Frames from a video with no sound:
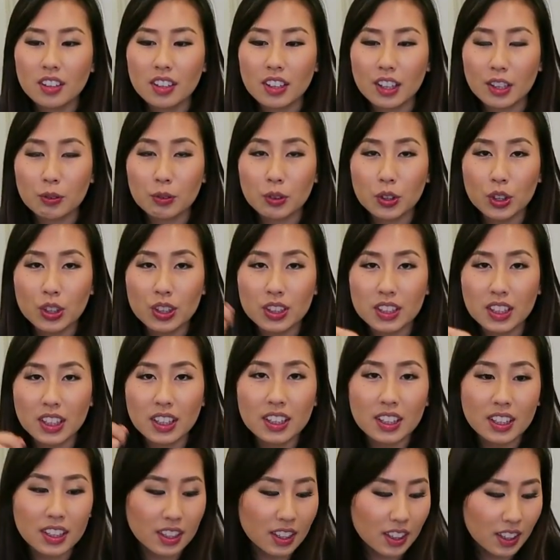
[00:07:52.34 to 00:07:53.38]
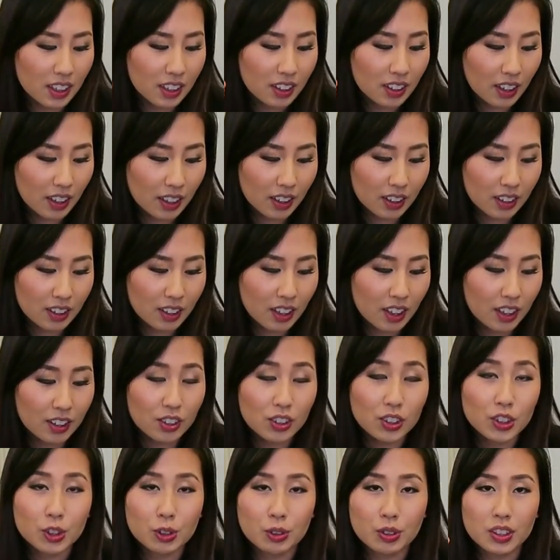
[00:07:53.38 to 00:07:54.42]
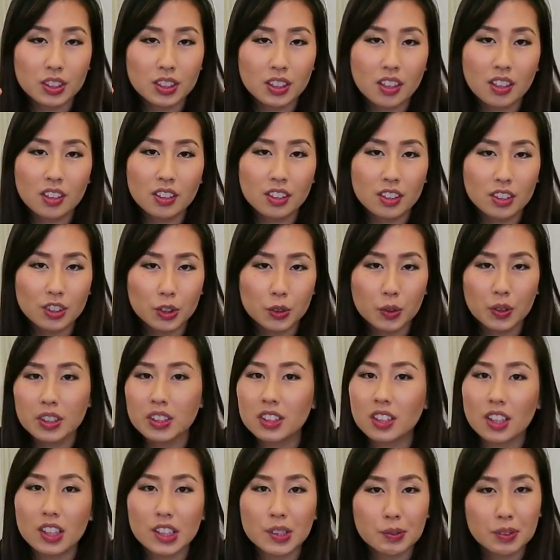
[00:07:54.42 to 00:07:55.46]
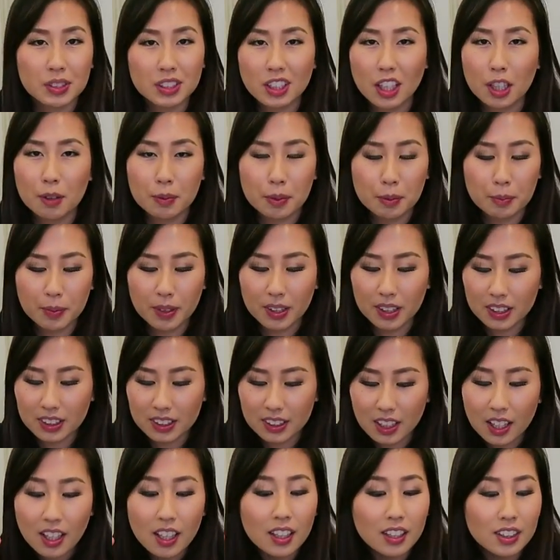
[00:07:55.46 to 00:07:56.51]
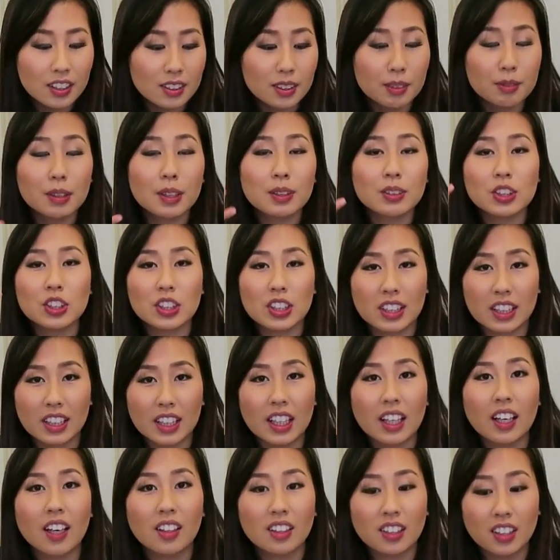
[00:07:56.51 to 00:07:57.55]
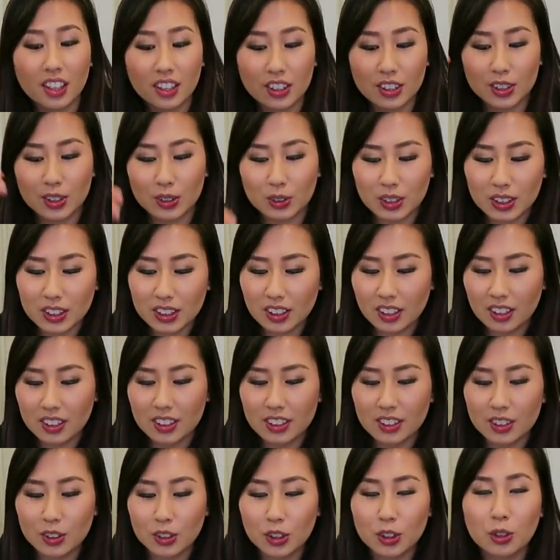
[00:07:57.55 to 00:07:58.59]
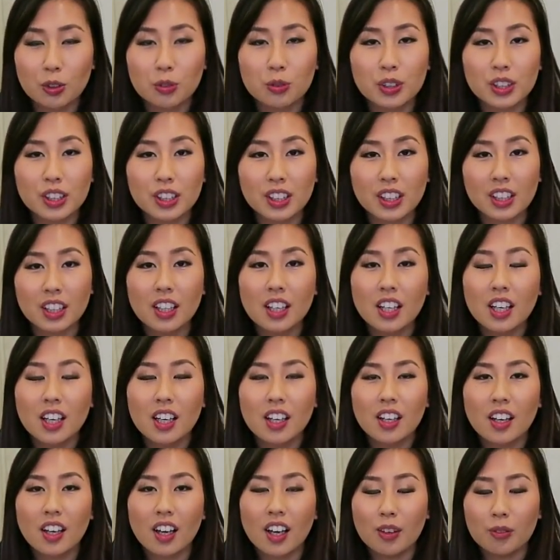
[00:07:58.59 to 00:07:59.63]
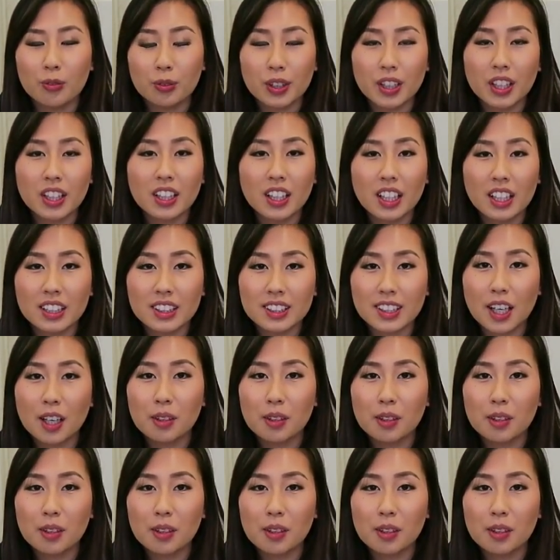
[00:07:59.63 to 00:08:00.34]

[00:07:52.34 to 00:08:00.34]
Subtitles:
like when you dunk it in like either the soy sauce wasabi mix, sometimes you can get a lot of soy sauce. So you don't really realize